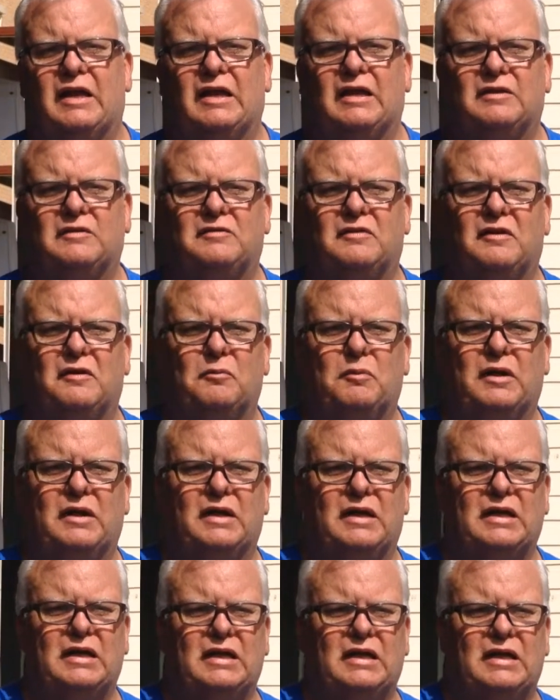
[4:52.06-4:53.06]
Okay, so
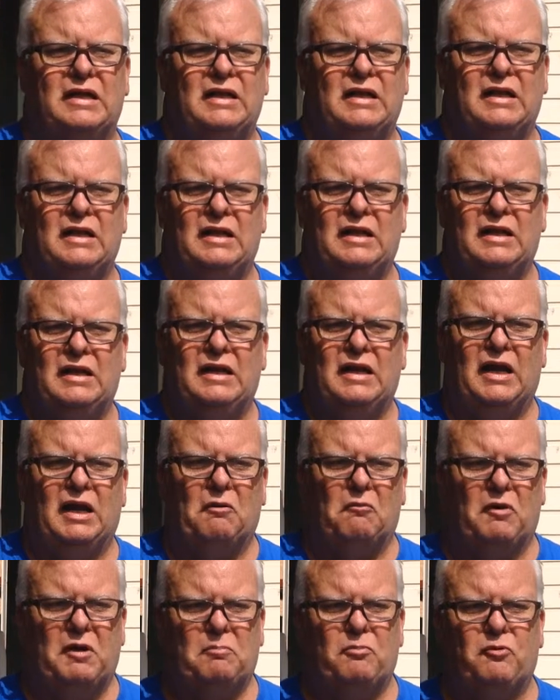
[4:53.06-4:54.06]

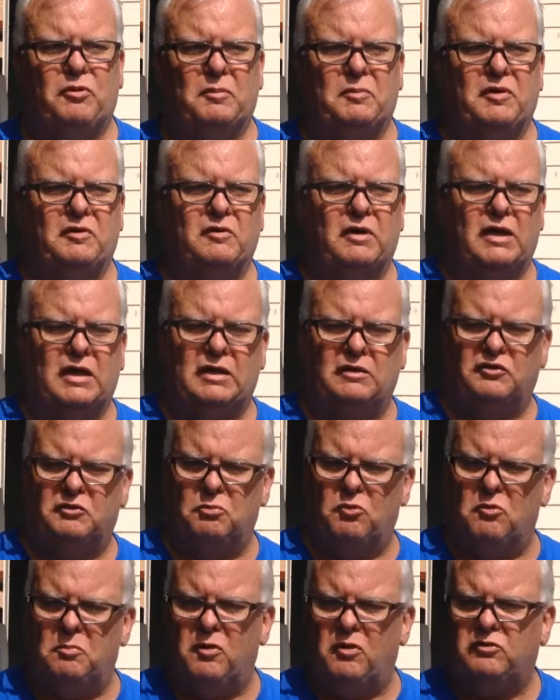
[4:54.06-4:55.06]
we put them in
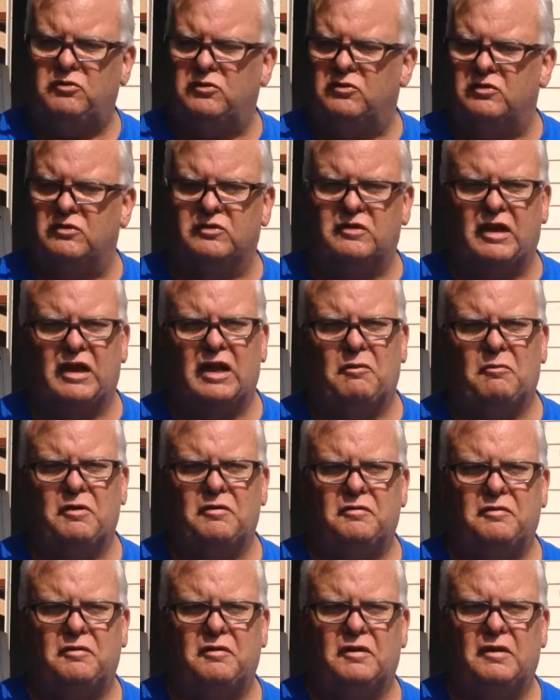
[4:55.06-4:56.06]
small boxes to start
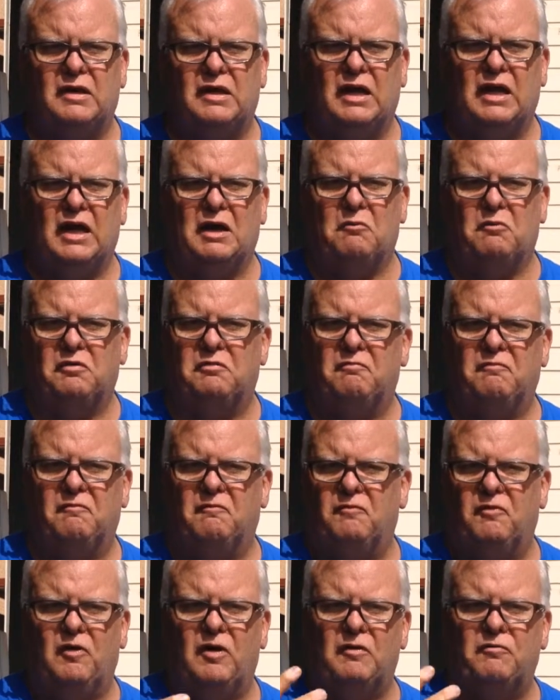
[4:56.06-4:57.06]
with
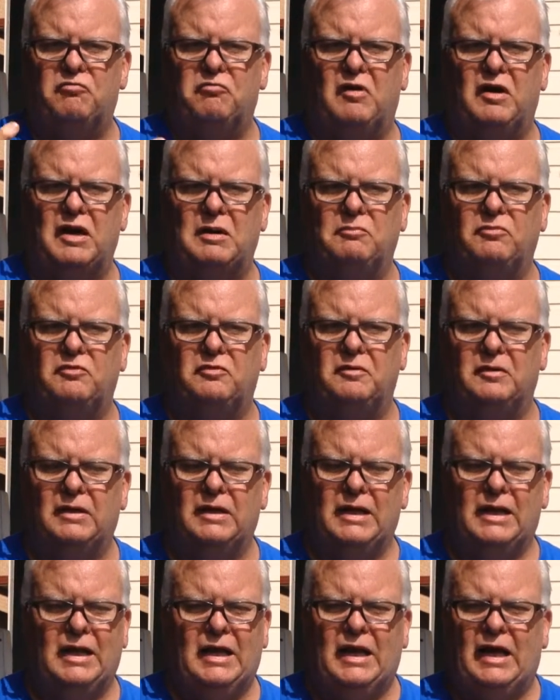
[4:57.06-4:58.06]
5 frames,
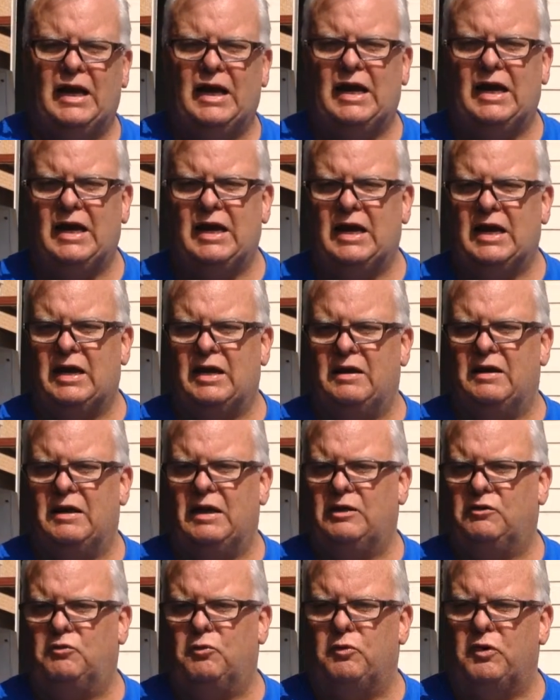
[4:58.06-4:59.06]
and
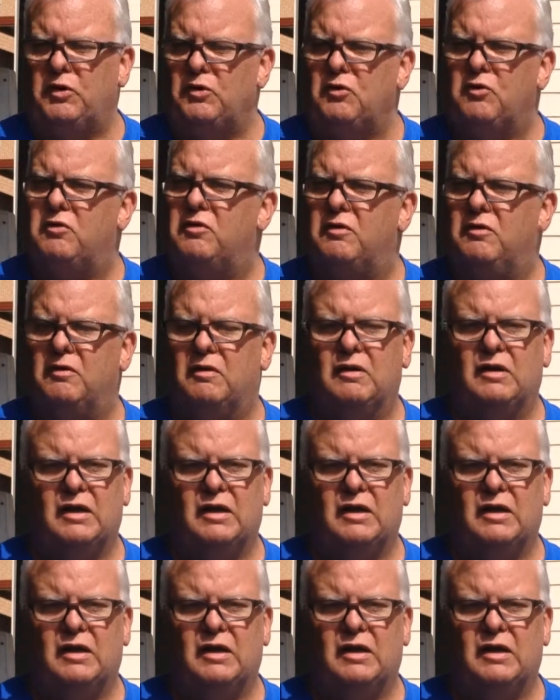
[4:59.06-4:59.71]
that's called a nuke.